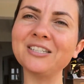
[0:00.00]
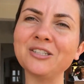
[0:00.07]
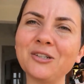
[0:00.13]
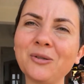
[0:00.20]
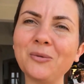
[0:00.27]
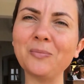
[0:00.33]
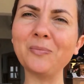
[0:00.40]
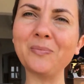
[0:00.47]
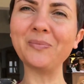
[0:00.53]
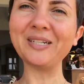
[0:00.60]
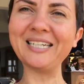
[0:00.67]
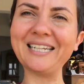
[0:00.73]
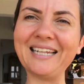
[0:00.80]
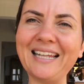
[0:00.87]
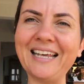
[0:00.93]
so,
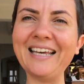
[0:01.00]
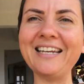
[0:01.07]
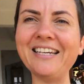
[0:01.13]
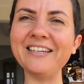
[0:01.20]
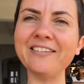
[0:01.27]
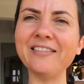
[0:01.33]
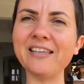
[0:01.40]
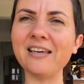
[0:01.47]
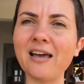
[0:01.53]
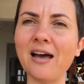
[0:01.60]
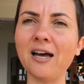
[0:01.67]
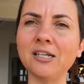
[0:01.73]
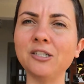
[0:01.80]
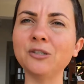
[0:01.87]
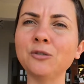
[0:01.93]
but later in the
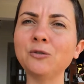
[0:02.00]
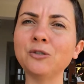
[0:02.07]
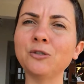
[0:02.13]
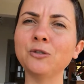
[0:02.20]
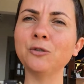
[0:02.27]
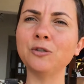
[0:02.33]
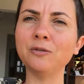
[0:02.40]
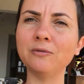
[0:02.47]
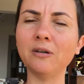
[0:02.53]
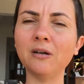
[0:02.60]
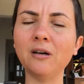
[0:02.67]
adulthood,